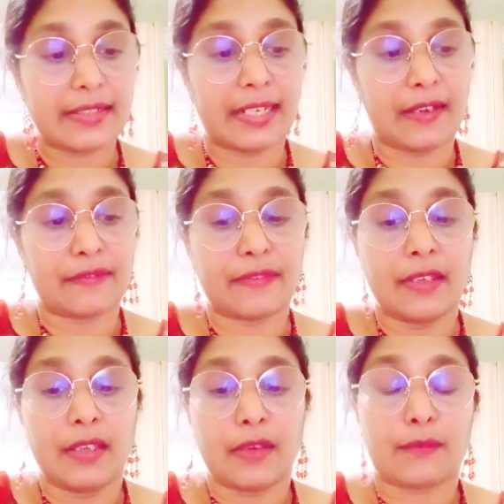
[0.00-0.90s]
enough
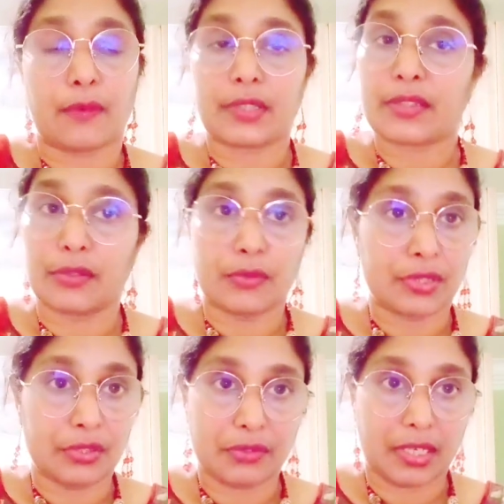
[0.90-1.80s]
for the
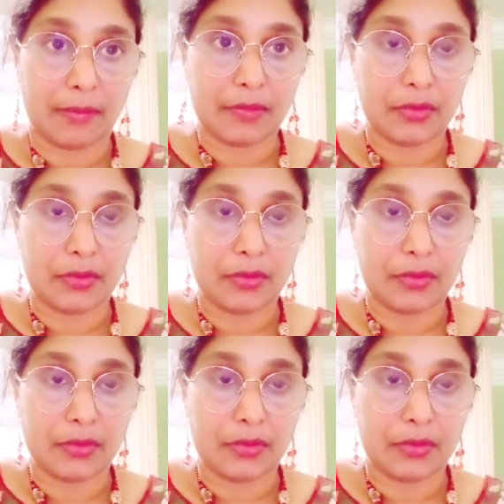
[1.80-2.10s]
solution to come.